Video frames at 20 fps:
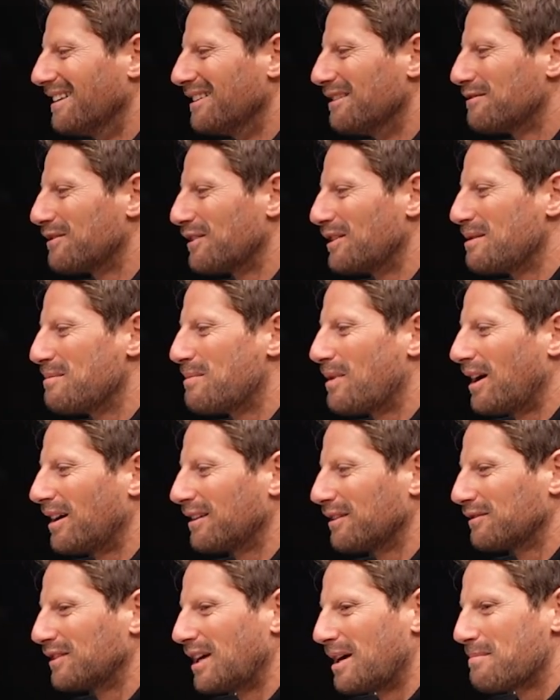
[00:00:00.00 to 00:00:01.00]
And the funny
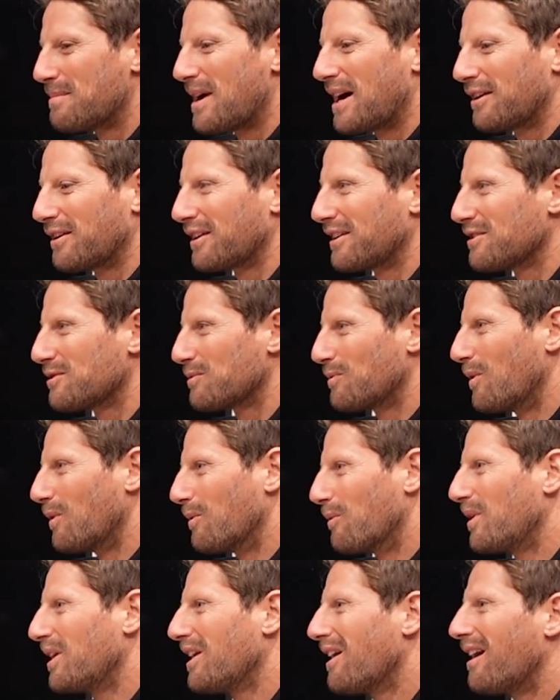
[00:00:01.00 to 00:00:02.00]
part of that paddock is
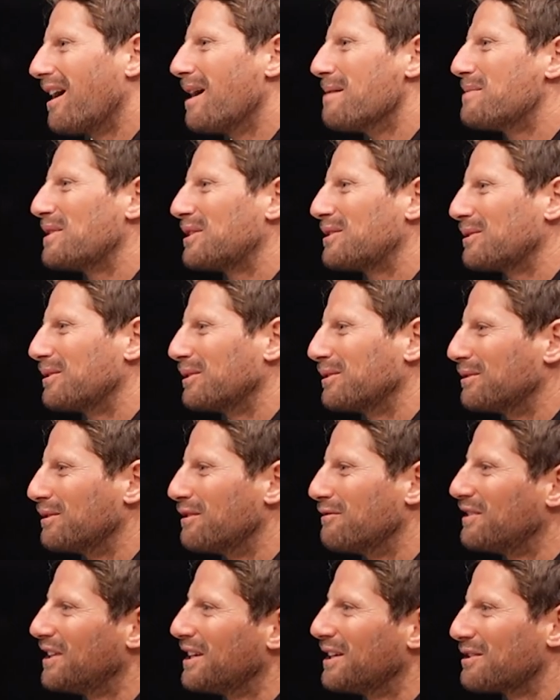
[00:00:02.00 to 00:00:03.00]
we are happy to go to
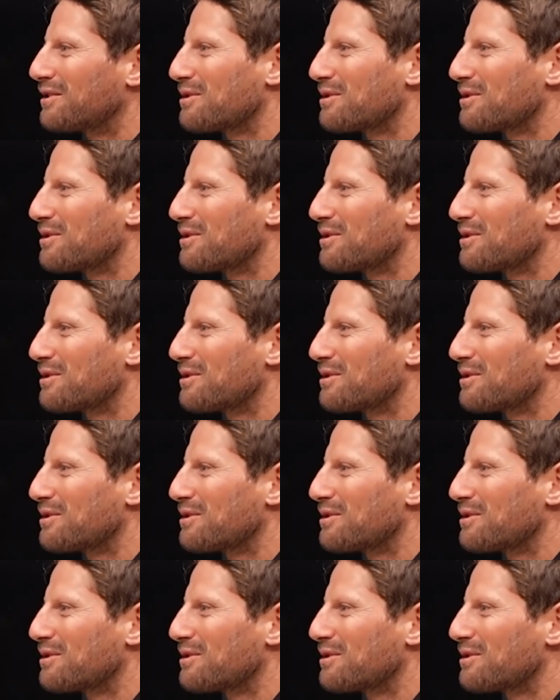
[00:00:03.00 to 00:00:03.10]
the V8